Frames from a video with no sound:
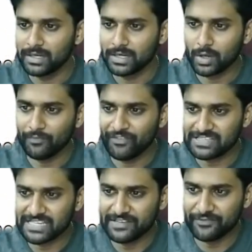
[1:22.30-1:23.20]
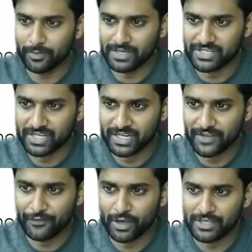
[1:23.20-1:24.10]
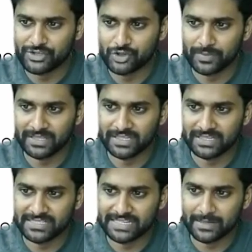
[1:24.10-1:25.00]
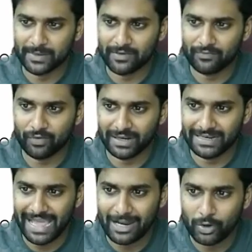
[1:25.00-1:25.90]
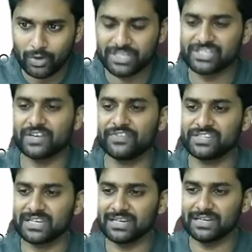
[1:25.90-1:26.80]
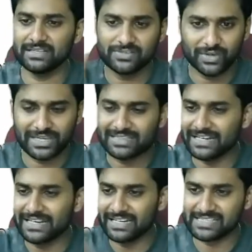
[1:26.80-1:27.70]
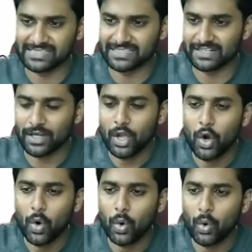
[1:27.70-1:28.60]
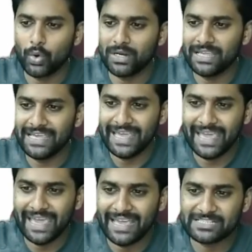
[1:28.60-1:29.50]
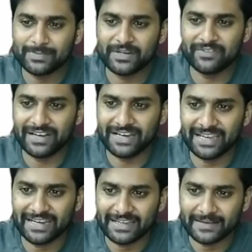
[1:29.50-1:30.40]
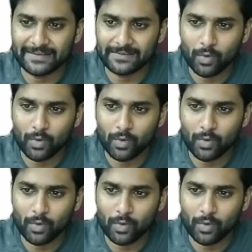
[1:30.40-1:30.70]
Now, first information, if you're assuming that statement 1 alone is sufficient, so here the data says that only A is between D and E.